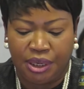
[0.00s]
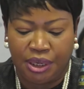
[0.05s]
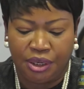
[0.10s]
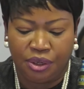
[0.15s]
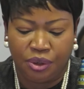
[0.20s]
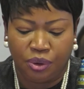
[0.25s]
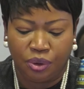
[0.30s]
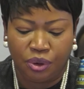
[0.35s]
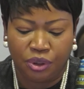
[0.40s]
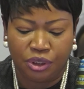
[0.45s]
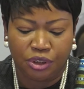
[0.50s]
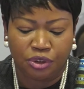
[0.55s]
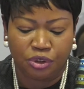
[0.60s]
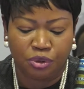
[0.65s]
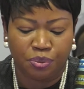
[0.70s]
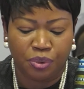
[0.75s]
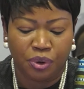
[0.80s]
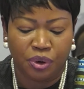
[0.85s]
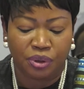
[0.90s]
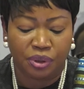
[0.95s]
in order to
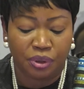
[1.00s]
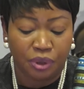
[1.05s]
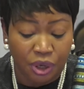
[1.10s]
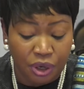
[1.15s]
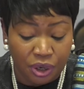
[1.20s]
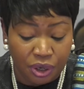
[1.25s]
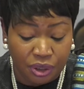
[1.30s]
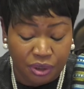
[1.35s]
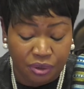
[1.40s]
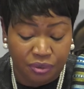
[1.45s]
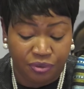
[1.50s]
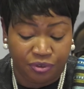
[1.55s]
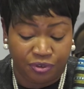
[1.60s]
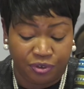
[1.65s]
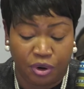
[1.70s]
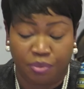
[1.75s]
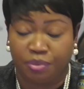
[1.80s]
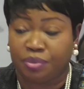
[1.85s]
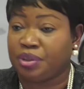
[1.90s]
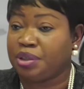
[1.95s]
both learn
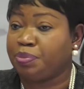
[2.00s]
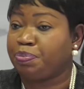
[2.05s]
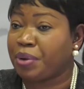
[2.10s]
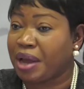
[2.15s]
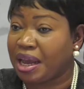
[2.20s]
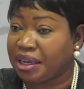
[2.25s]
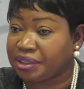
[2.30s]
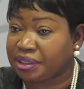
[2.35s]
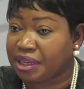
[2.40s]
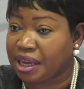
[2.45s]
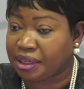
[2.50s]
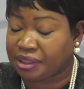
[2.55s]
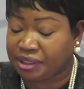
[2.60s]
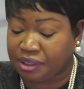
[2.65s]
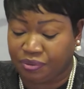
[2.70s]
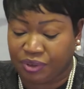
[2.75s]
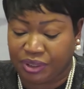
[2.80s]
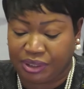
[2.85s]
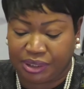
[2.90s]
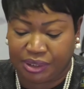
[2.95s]
from the past
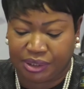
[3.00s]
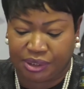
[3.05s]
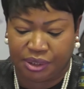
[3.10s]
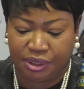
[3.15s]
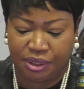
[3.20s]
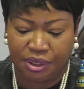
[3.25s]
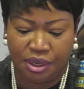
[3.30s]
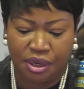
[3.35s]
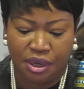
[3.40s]
activities